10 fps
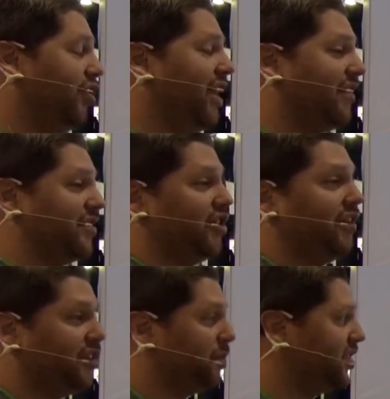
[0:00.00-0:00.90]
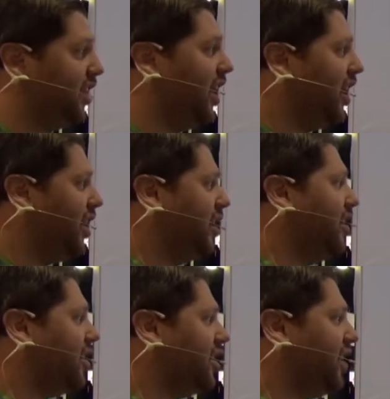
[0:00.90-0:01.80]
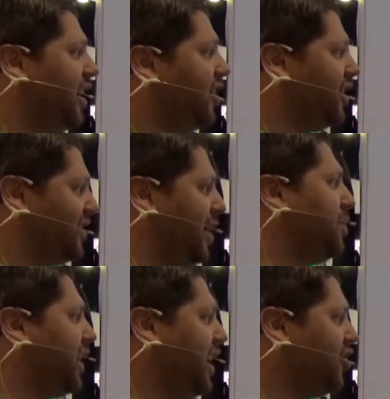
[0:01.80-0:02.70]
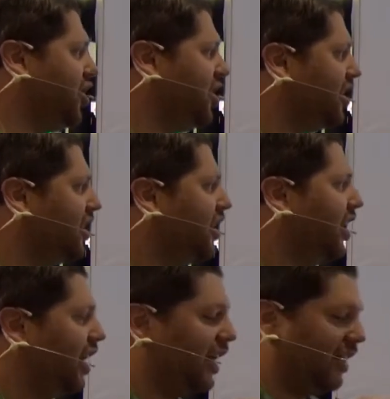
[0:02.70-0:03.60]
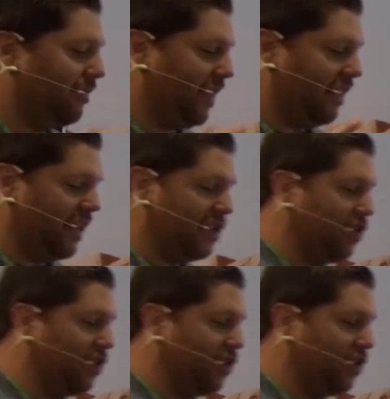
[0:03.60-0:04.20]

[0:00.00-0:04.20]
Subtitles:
have a service per se in the container. It's an application, and then you